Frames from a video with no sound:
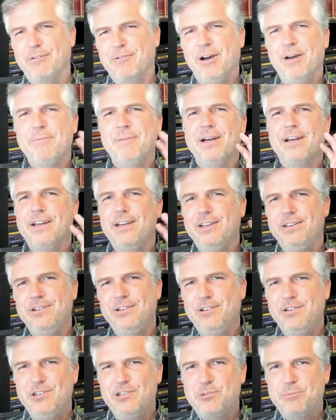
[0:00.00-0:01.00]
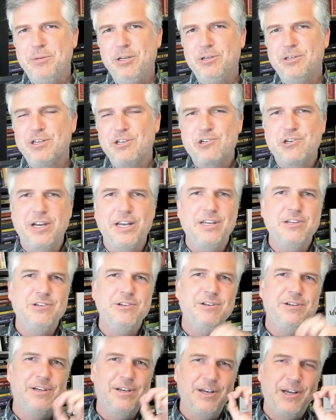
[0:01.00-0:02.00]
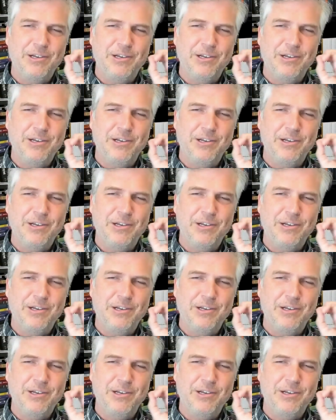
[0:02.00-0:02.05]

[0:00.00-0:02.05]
well, I'm not going to do a dispute to TransUnion.